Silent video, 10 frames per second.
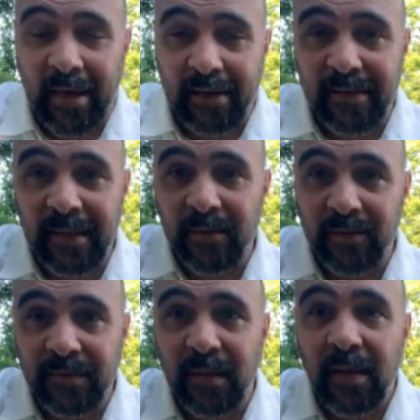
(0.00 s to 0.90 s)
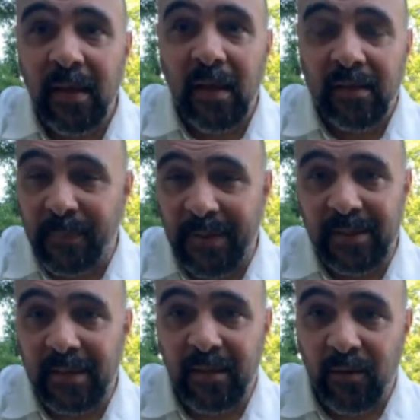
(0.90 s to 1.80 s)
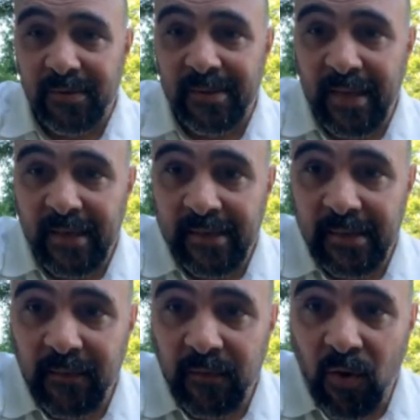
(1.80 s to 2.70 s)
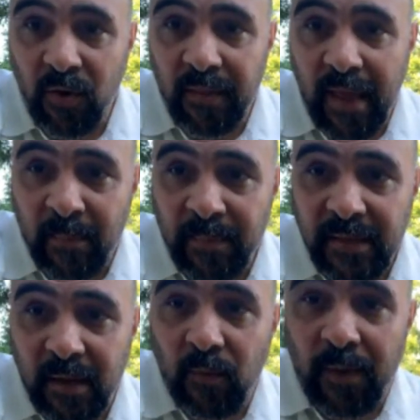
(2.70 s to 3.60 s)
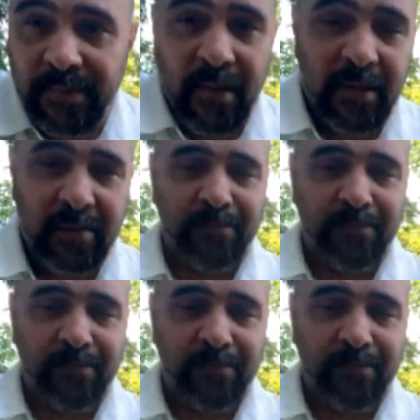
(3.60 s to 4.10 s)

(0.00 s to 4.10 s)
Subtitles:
of deals, especially those dates, if you go to the Amazon website.